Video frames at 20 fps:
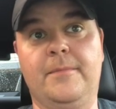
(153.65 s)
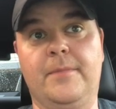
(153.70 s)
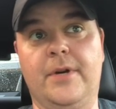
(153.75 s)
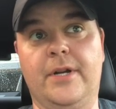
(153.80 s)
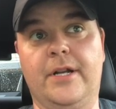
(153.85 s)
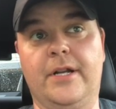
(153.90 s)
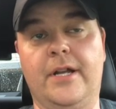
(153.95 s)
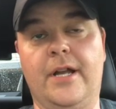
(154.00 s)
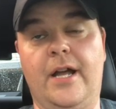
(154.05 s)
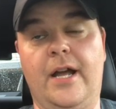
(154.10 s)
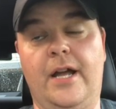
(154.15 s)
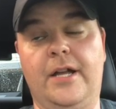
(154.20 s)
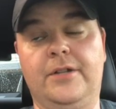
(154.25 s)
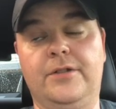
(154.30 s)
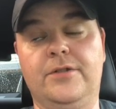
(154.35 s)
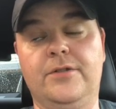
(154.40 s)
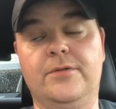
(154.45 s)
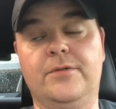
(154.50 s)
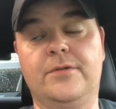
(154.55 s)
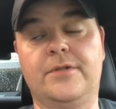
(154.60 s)
But I
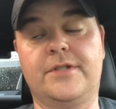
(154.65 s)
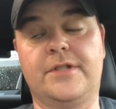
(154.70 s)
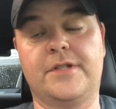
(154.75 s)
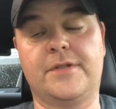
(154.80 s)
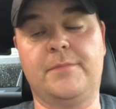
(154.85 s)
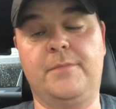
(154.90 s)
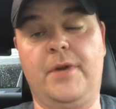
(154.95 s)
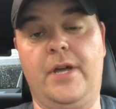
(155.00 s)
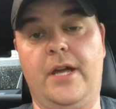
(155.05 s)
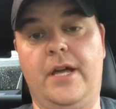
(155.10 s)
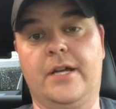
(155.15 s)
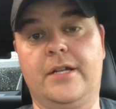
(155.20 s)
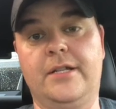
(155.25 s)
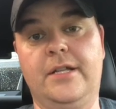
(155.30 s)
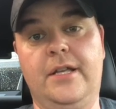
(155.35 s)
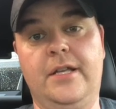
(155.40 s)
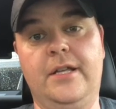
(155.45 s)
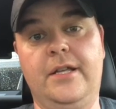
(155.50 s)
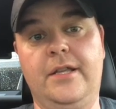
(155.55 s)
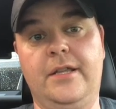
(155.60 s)
do suspect
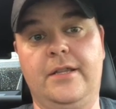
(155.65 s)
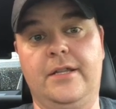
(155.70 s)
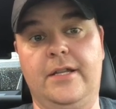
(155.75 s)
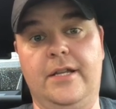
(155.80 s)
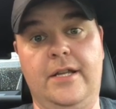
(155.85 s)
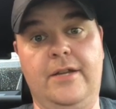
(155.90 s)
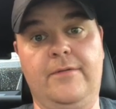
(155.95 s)
that